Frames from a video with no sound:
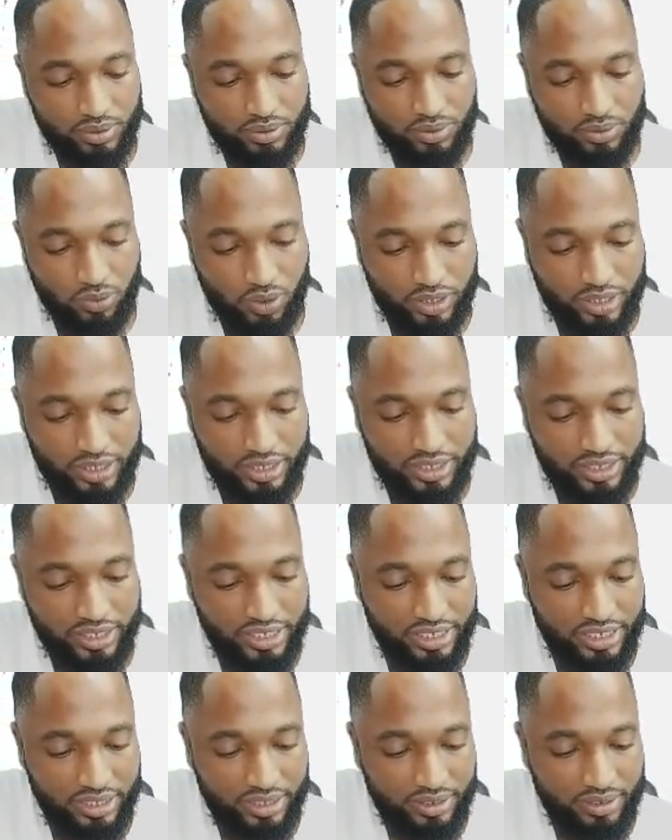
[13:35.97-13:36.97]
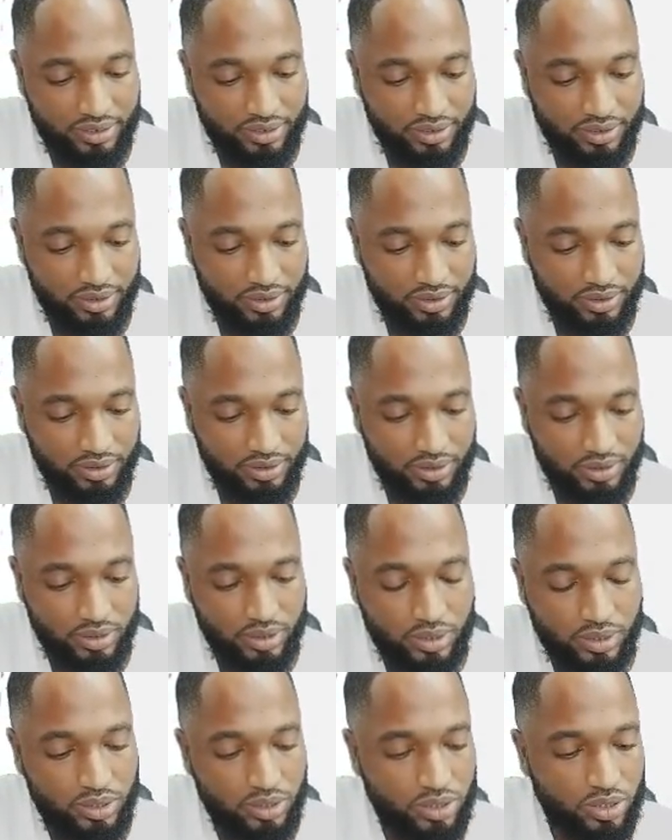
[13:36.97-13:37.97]
What is T?
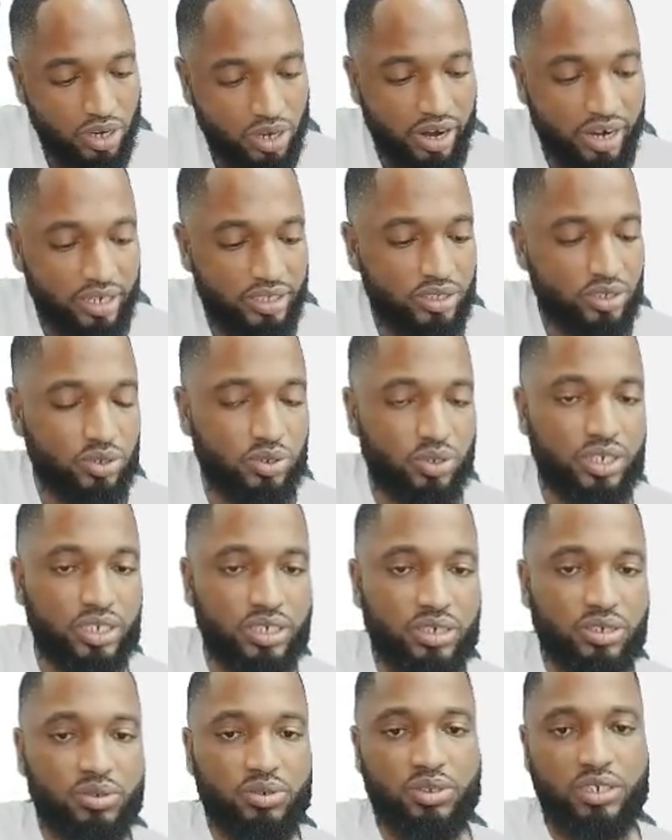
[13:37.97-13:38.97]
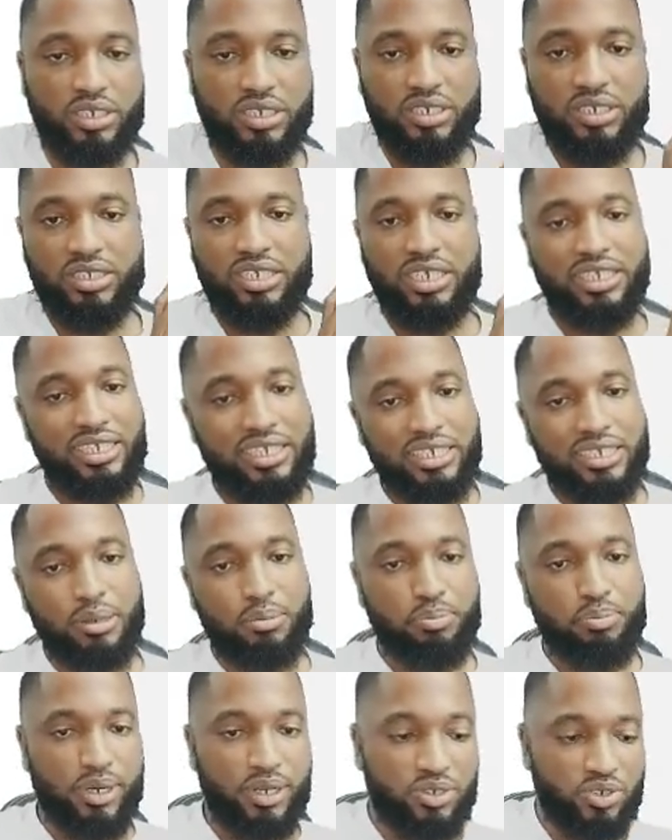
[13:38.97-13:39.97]
Alright, so this is
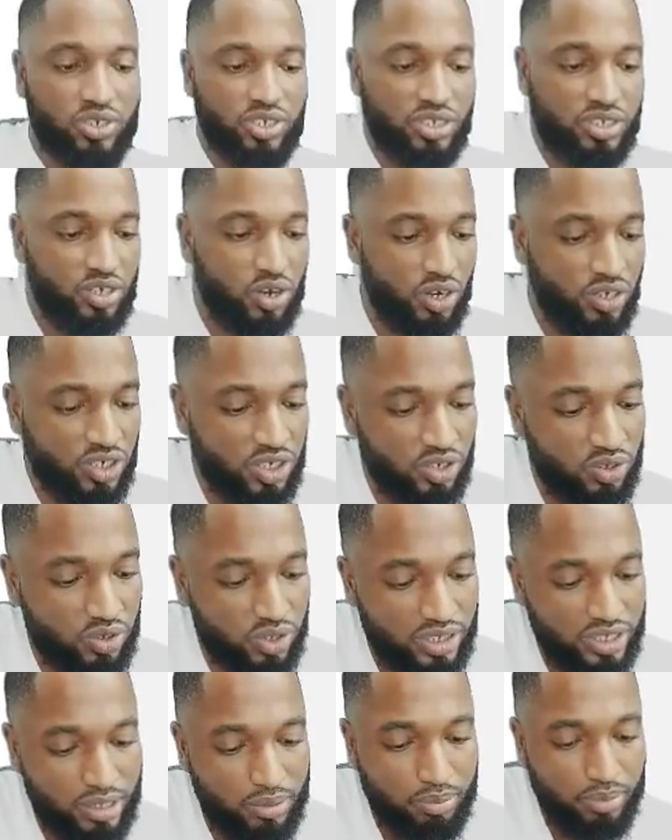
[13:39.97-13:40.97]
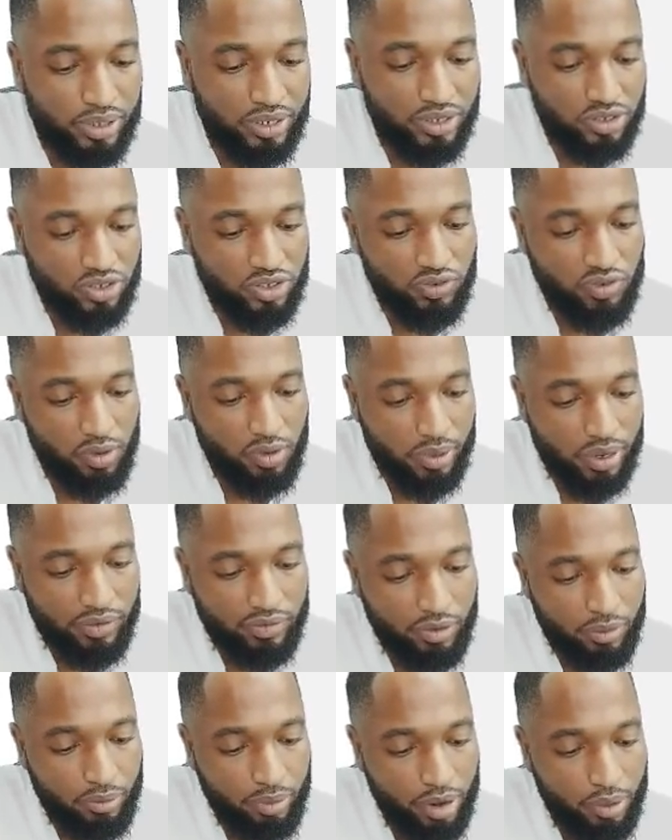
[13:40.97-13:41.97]
simple interest. You all should know the simple interest formula
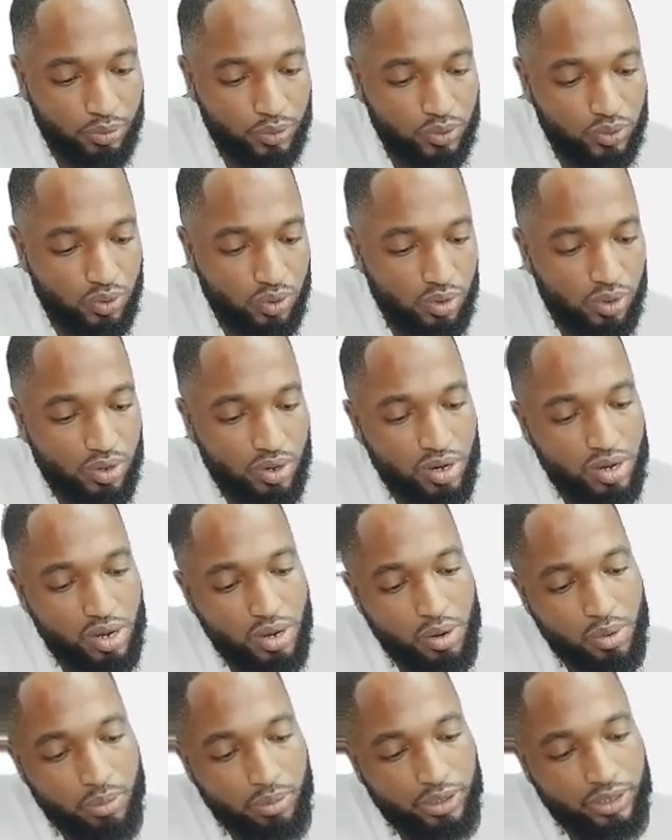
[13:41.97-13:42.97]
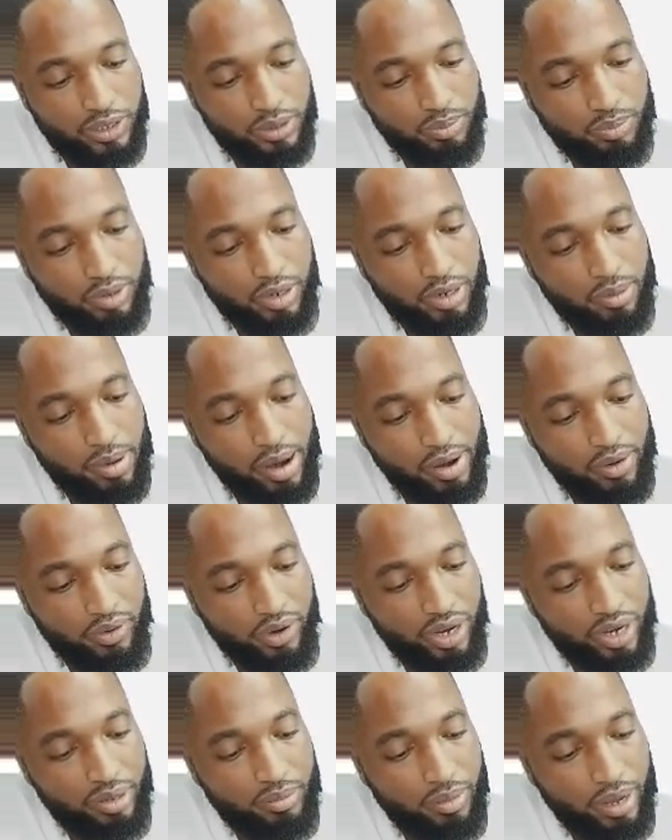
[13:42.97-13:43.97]
from primary school. Principal by
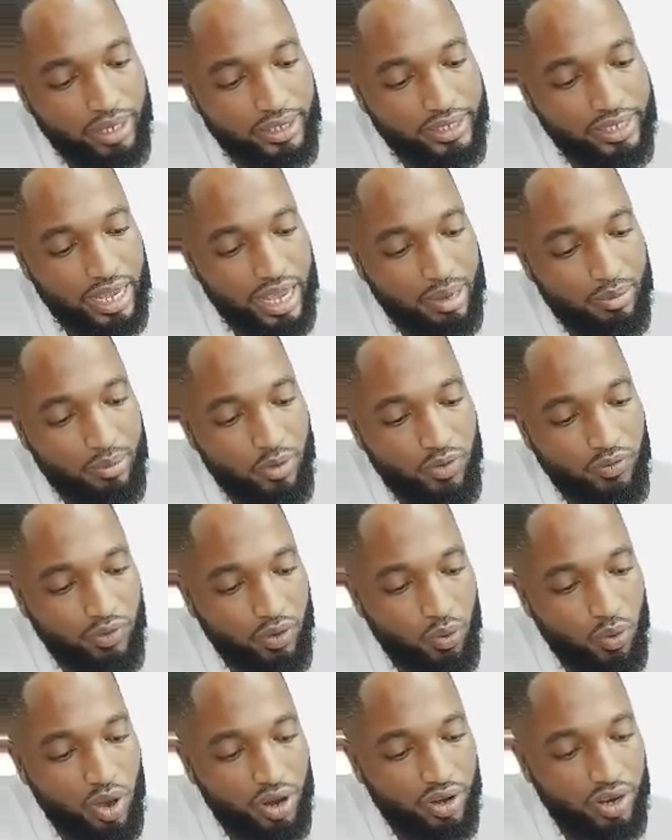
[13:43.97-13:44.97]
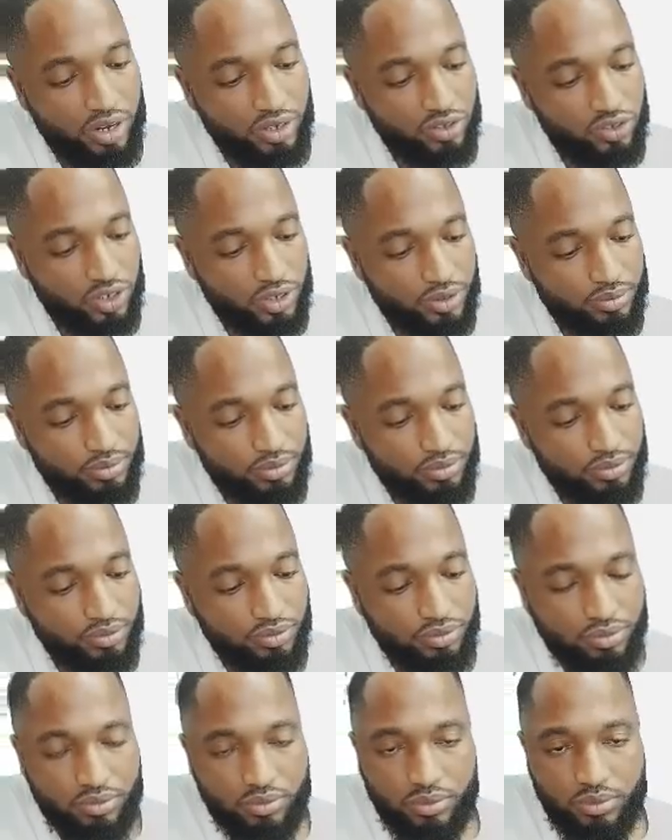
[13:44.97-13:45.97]
rate by time over 100.
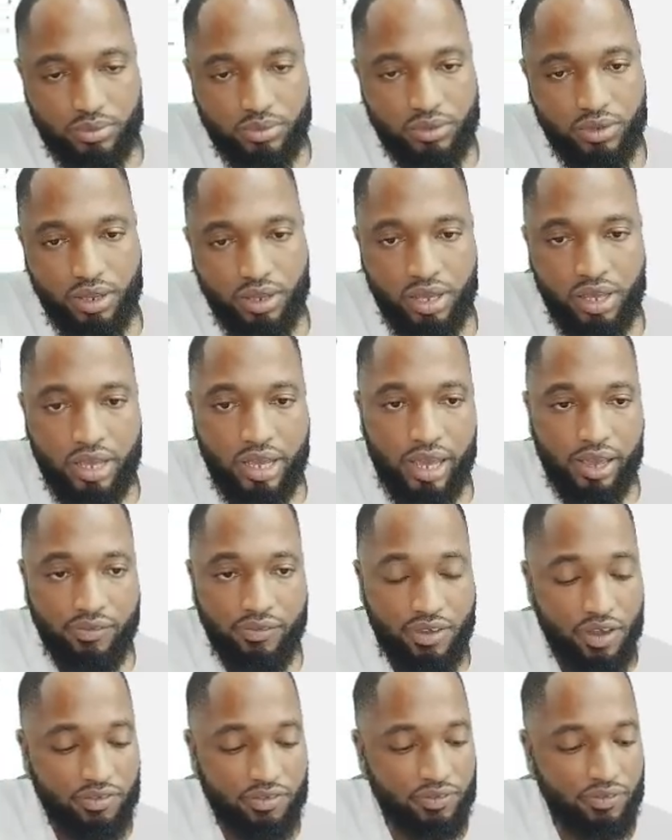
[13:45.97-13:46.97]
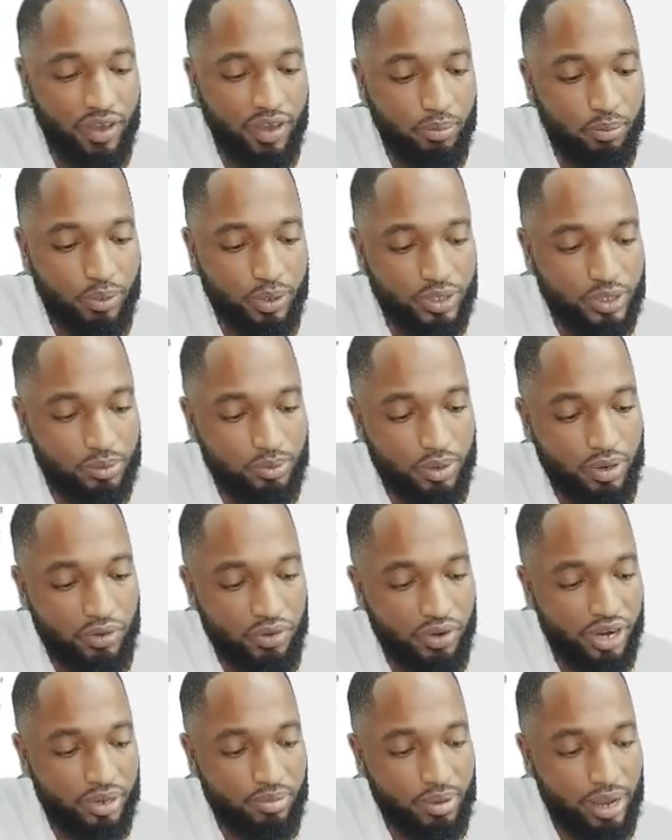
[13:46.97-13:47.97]
If you have to find principal
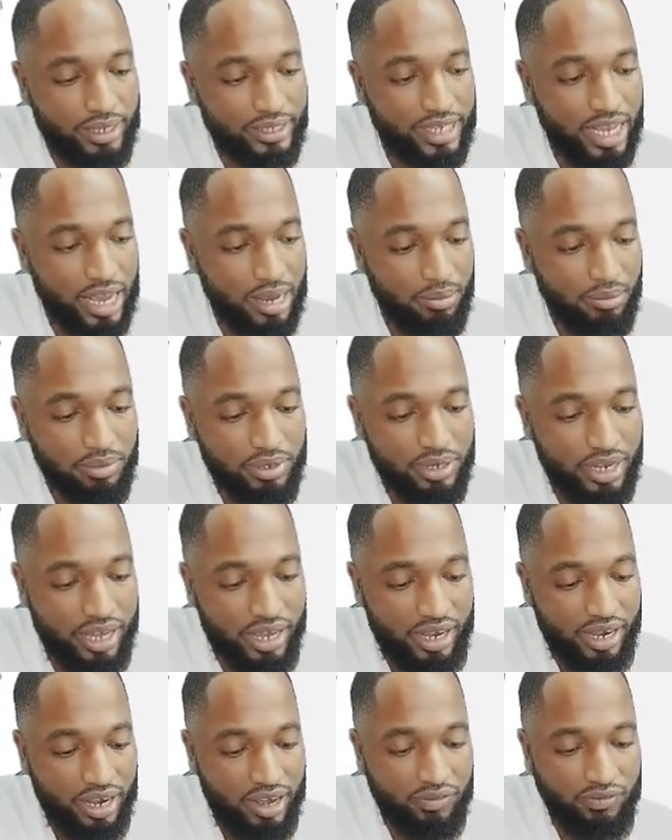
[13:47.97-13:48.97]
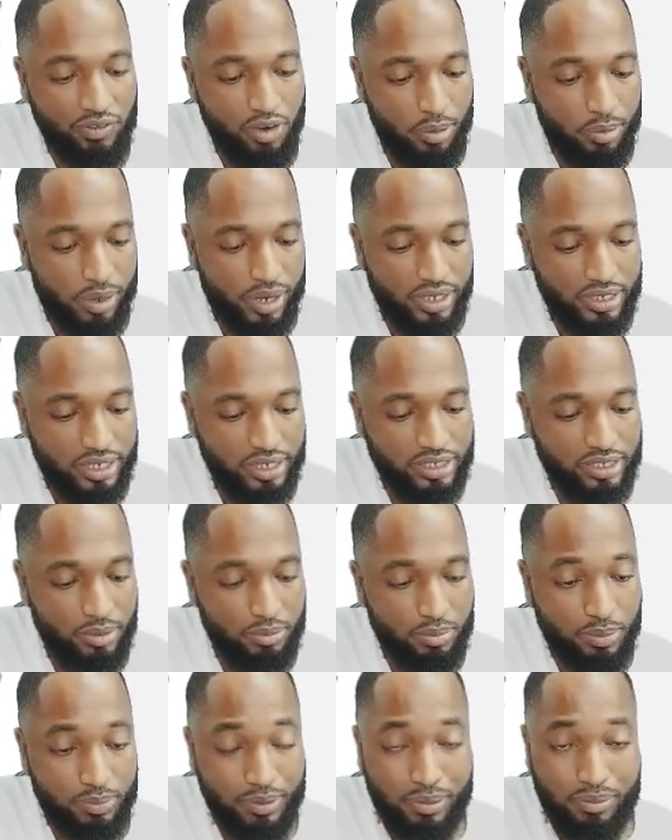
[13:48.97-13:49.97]
rate by time, there are formulas that some
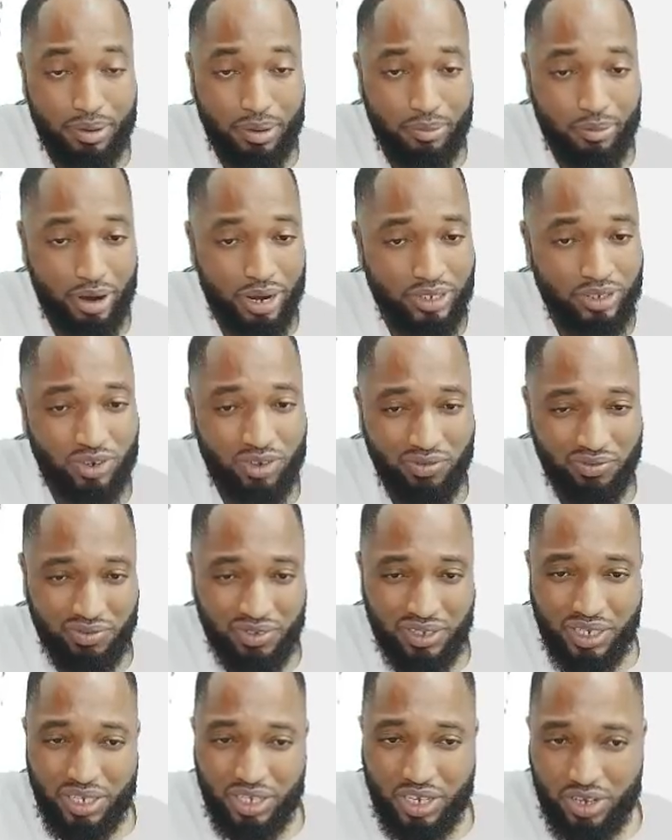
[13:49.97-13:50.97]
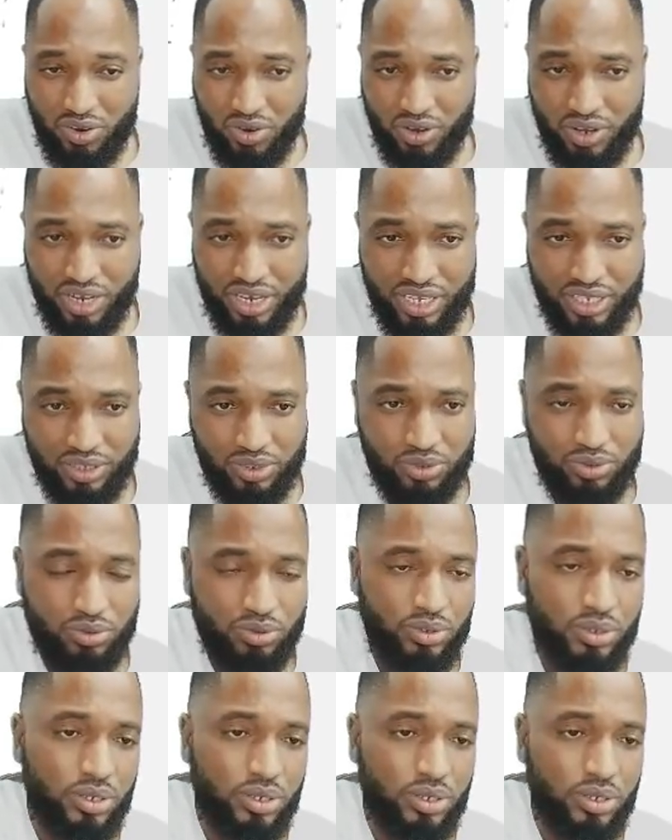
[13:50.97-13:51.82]
people memorize off. You don't need to.